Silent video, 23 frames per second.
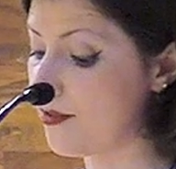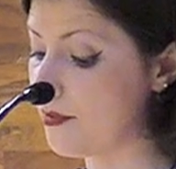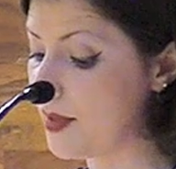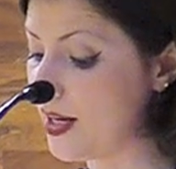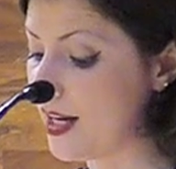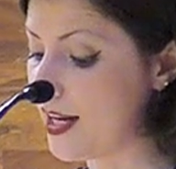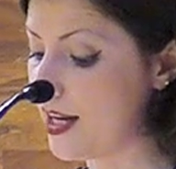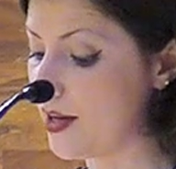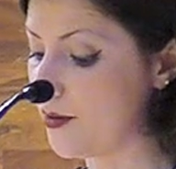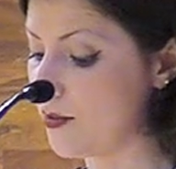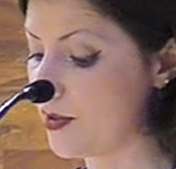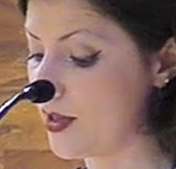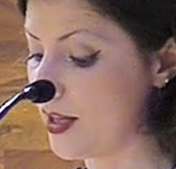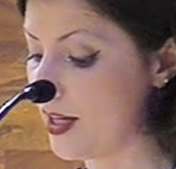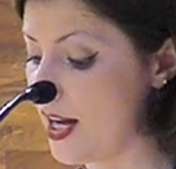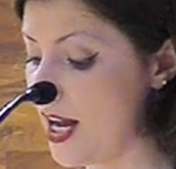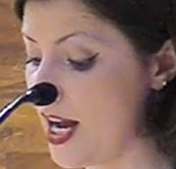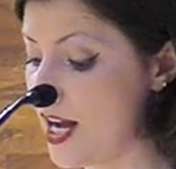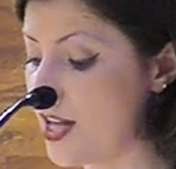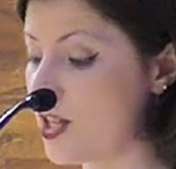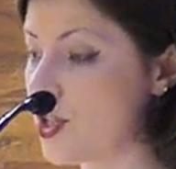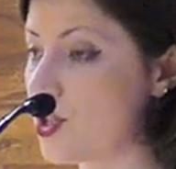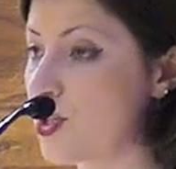familiar with the
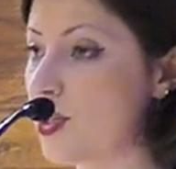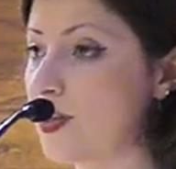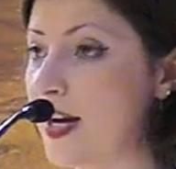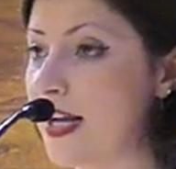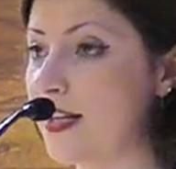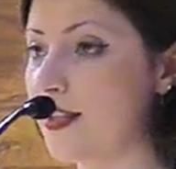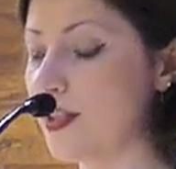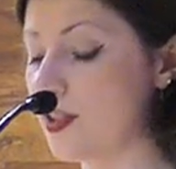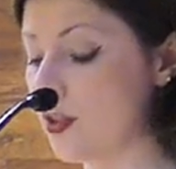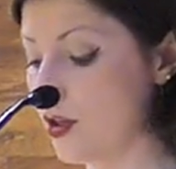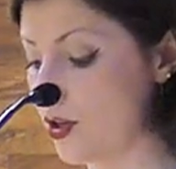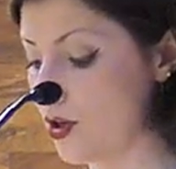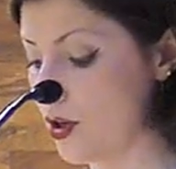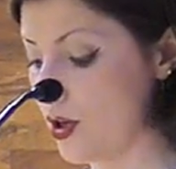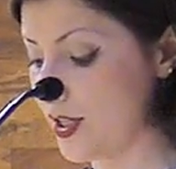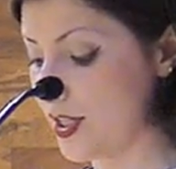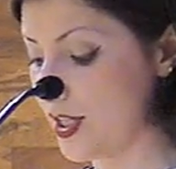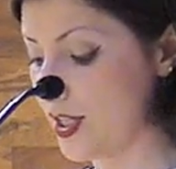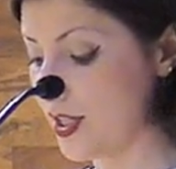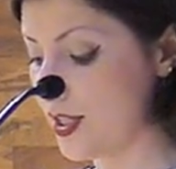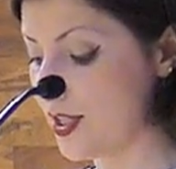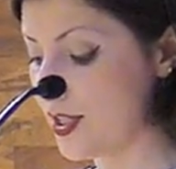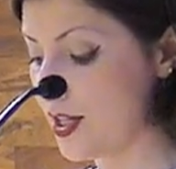large granite
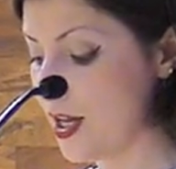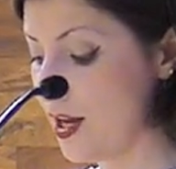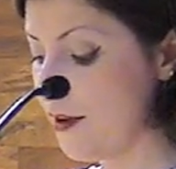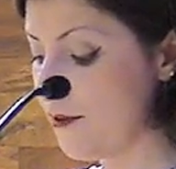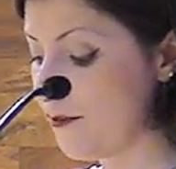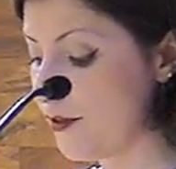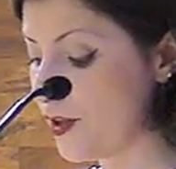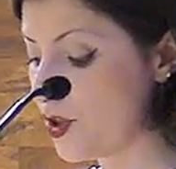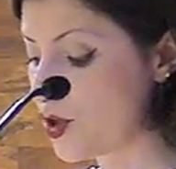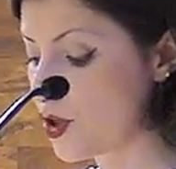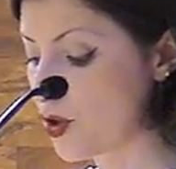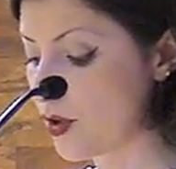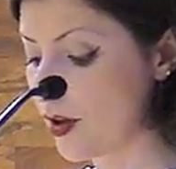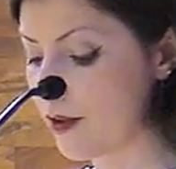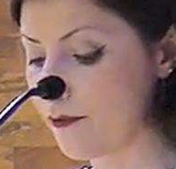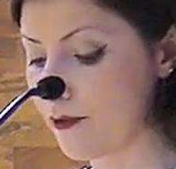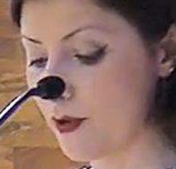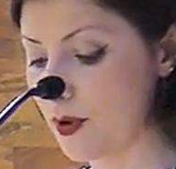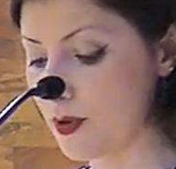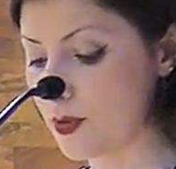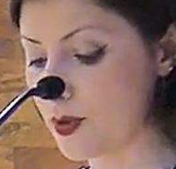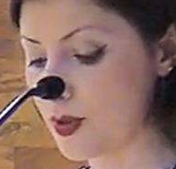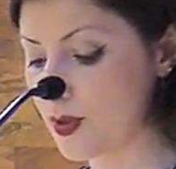crosses featuring
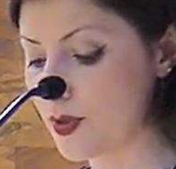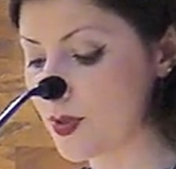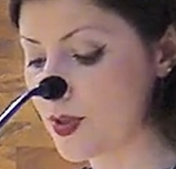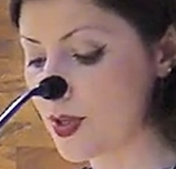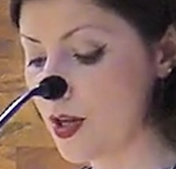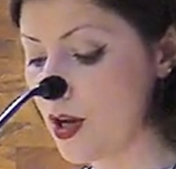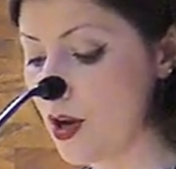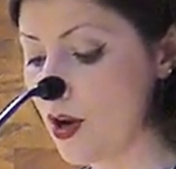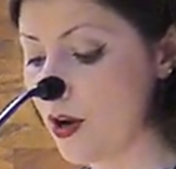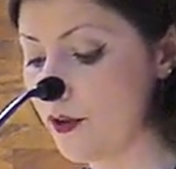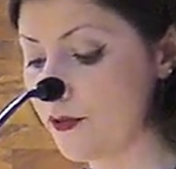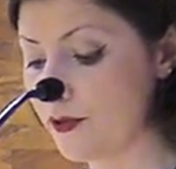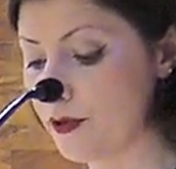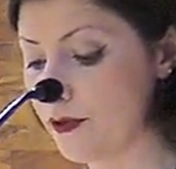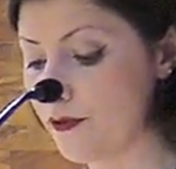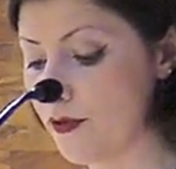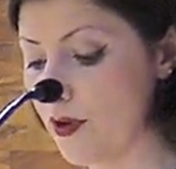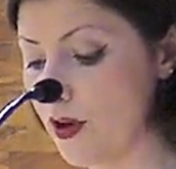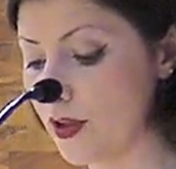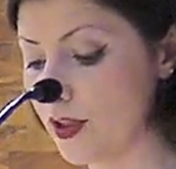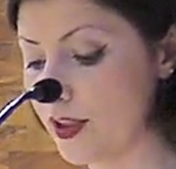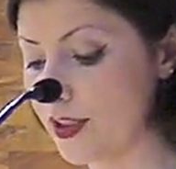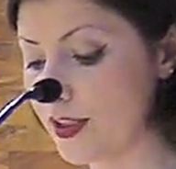photos of the
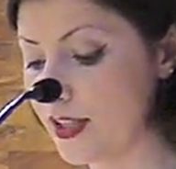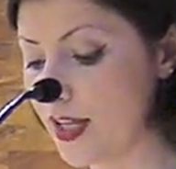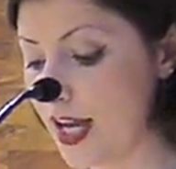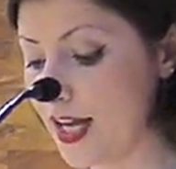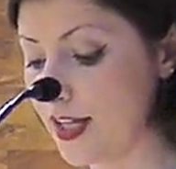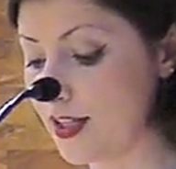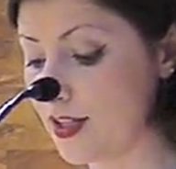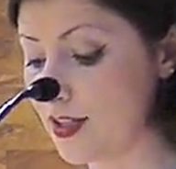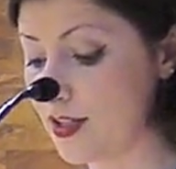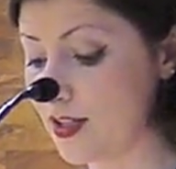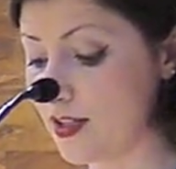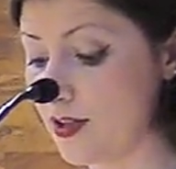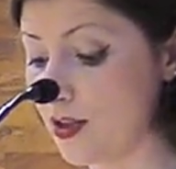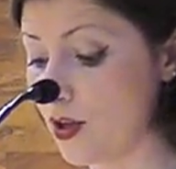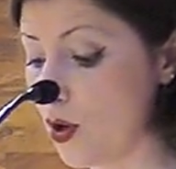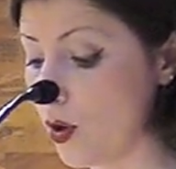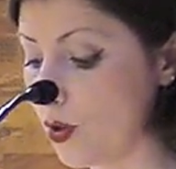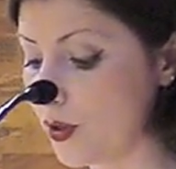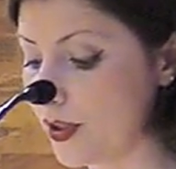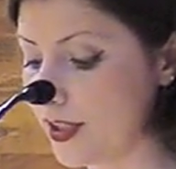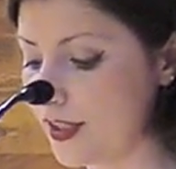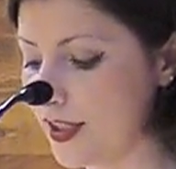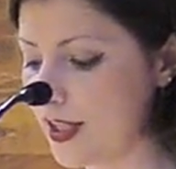fallen and the
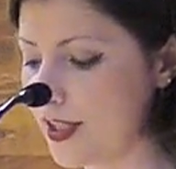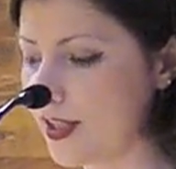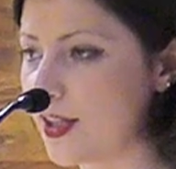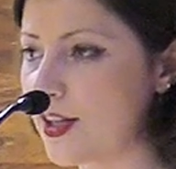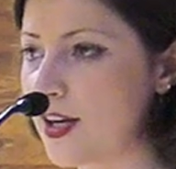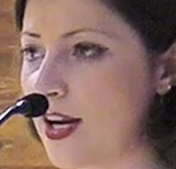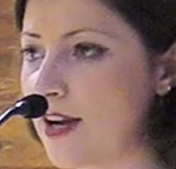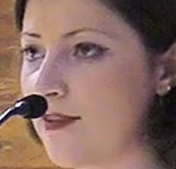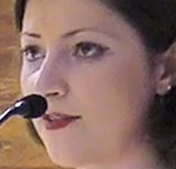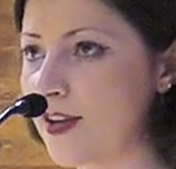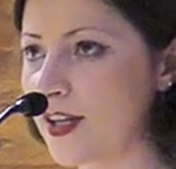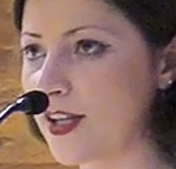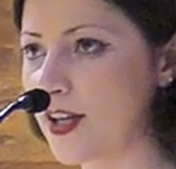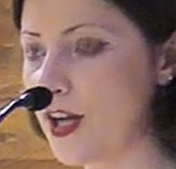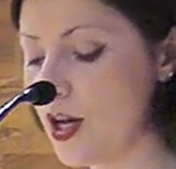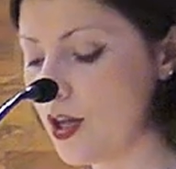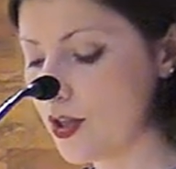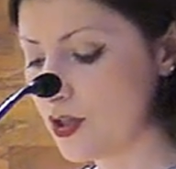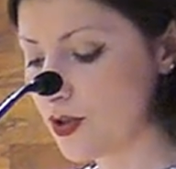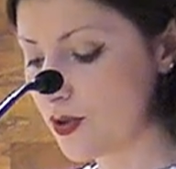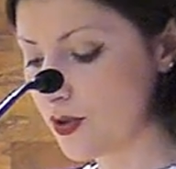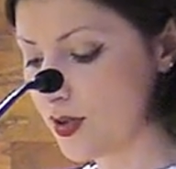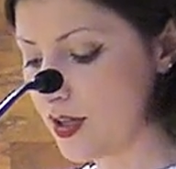golden engraving
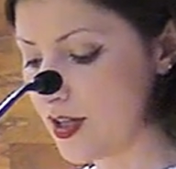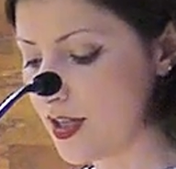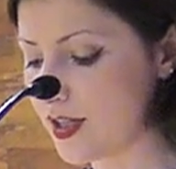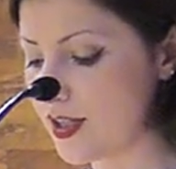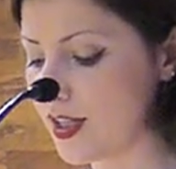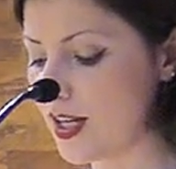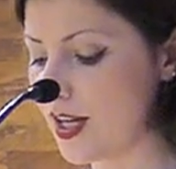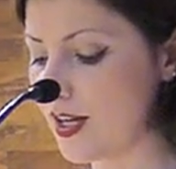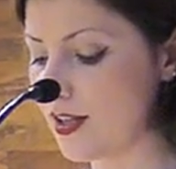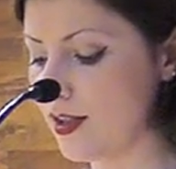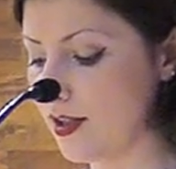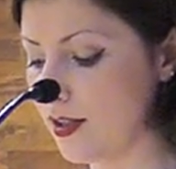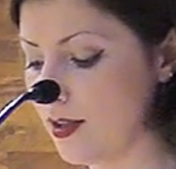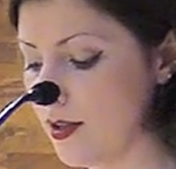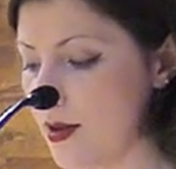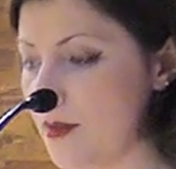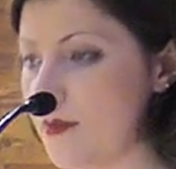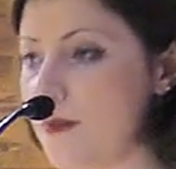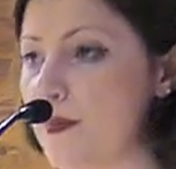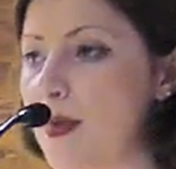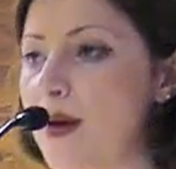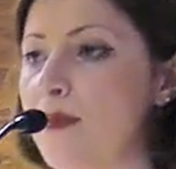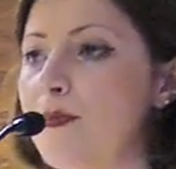to the eternal
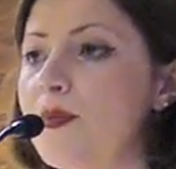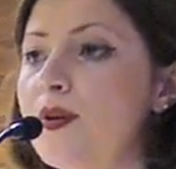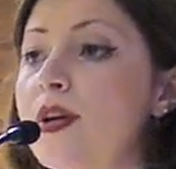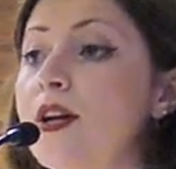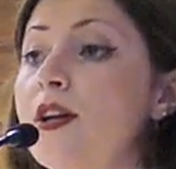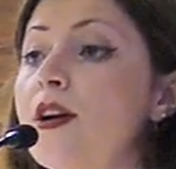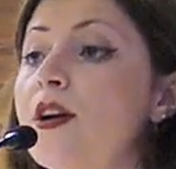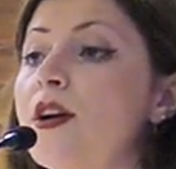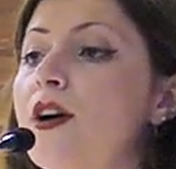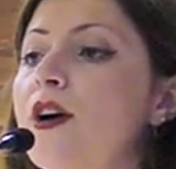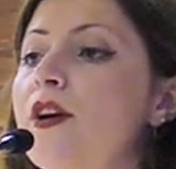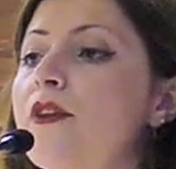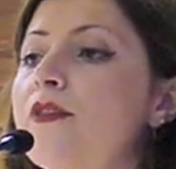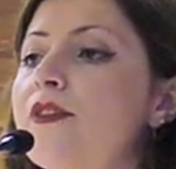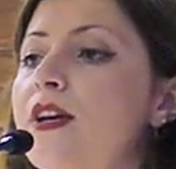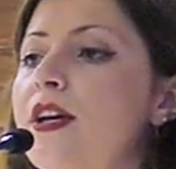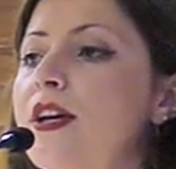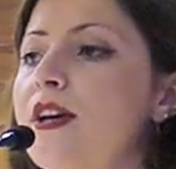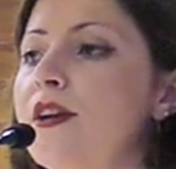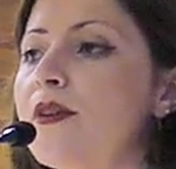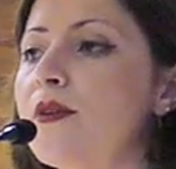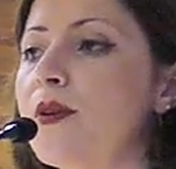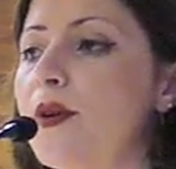memory of the
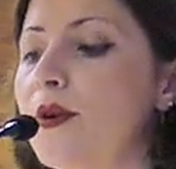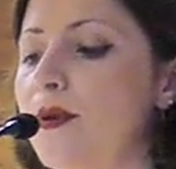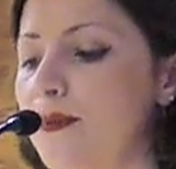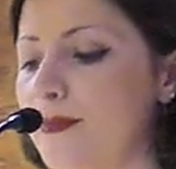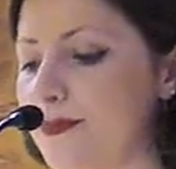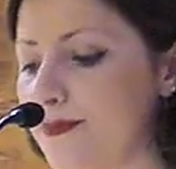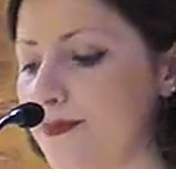hero.